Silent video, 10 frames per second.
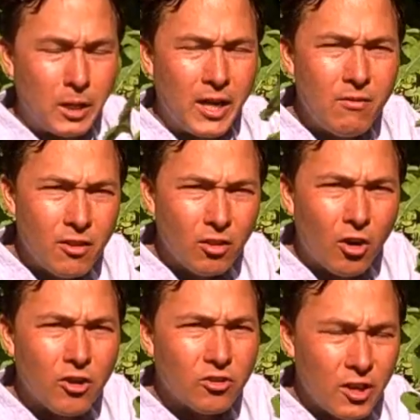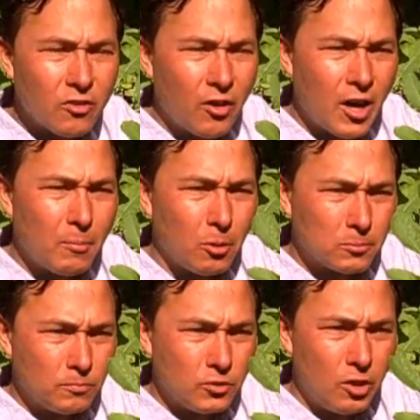But even the large leaves are
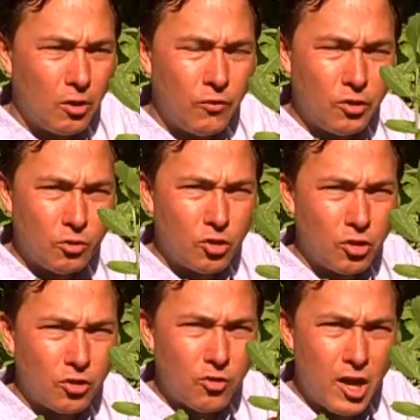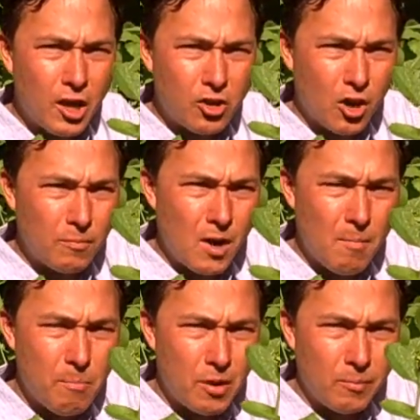edible. You know, if you do cook, you can cook them
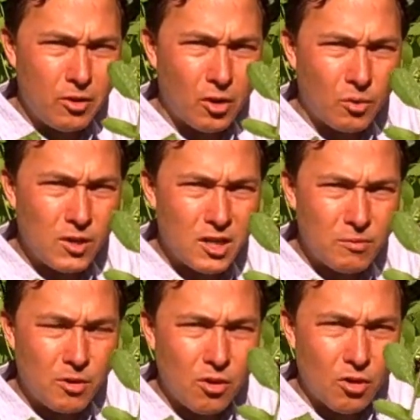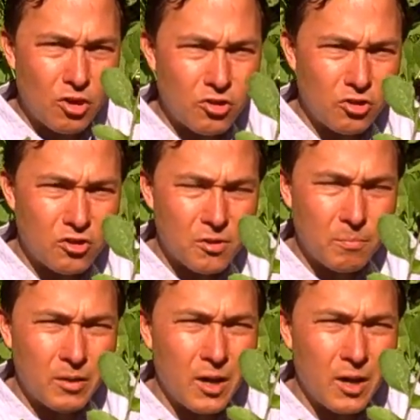up, put them into a green smoothie or a juice,